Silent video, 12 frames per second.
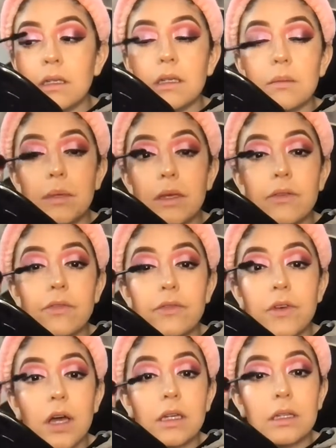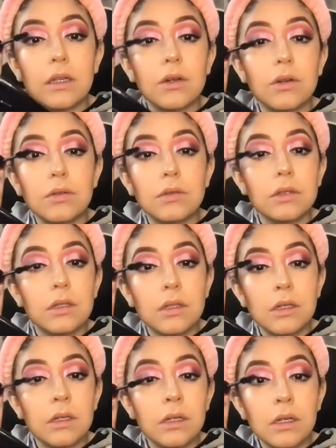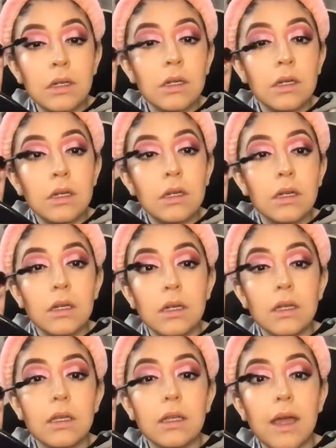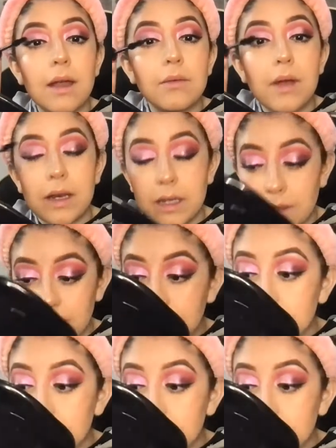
Be a fun little get ready